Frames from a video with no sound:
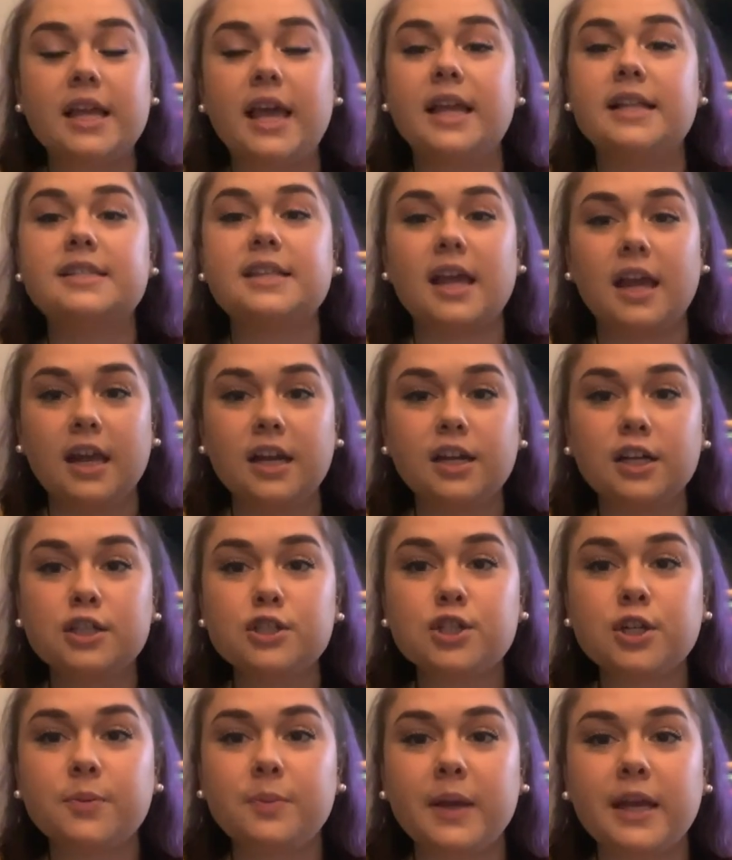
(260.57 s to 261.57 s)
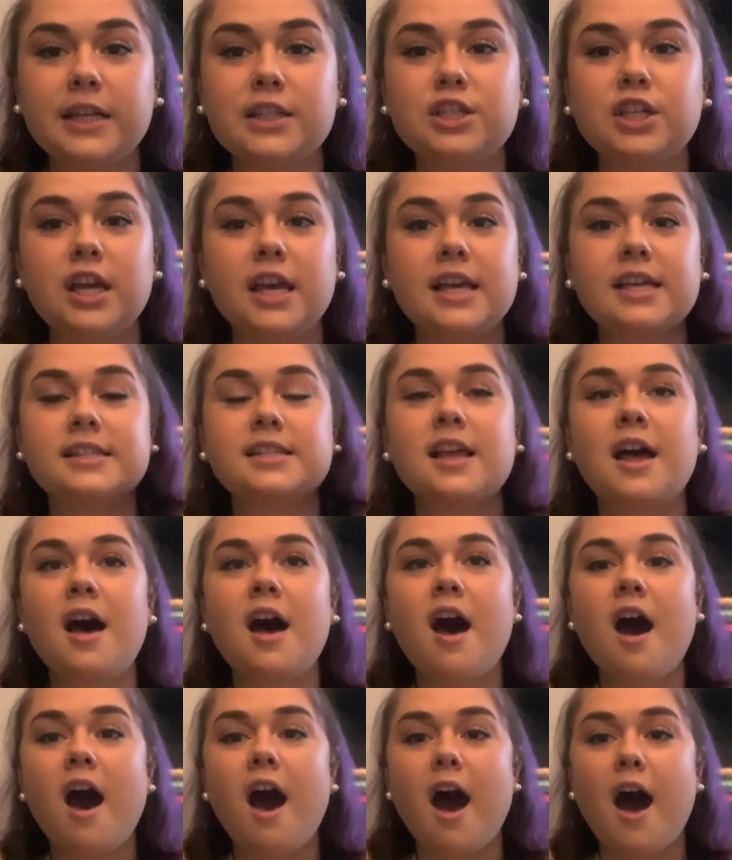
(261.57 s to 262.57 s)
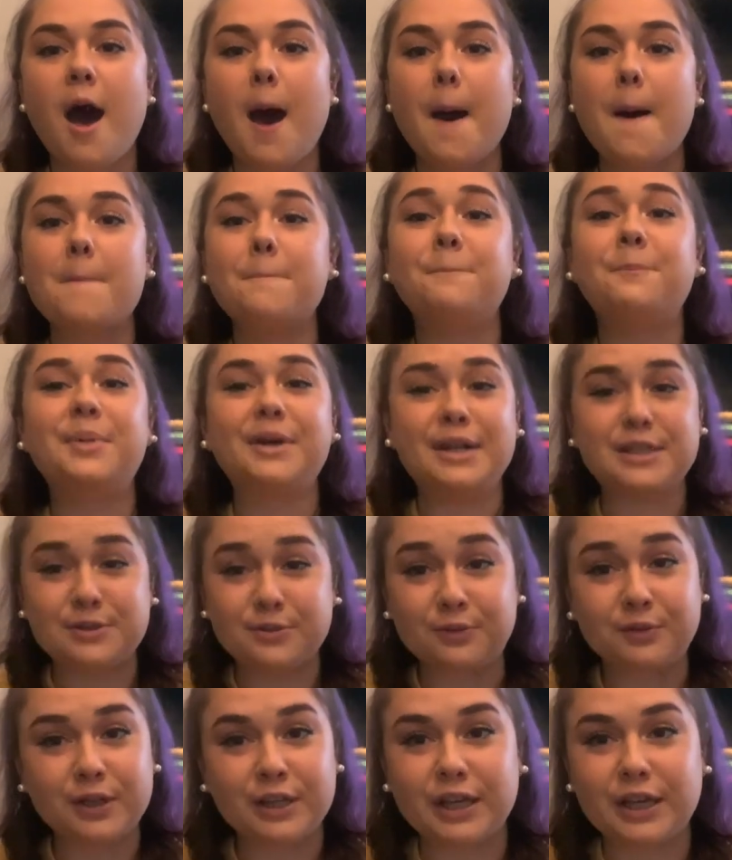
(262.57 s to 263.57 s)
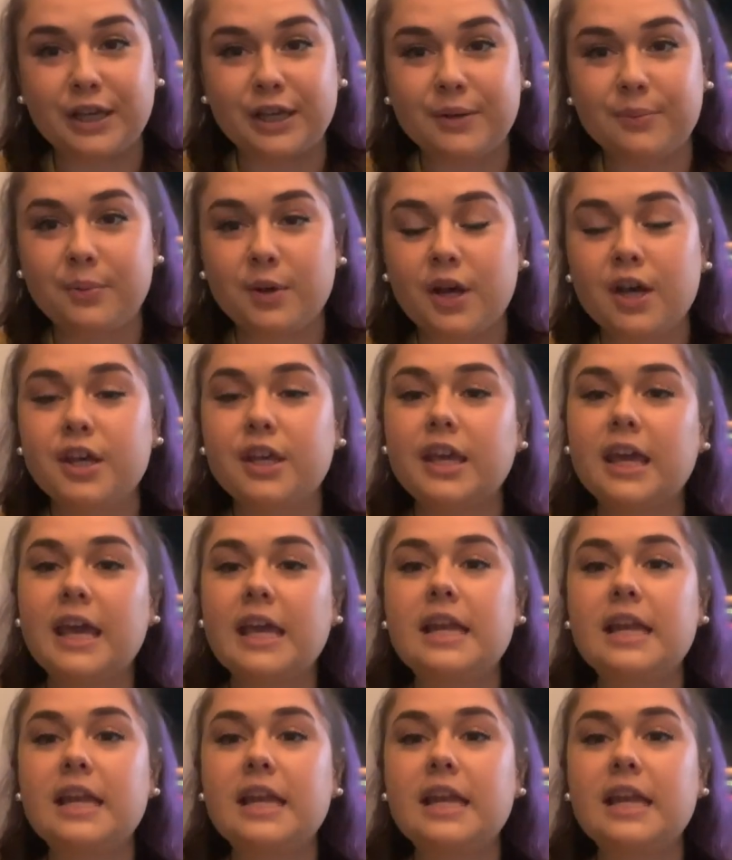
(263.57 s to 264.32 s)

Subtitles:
It's 800 pages, but it's a really good book.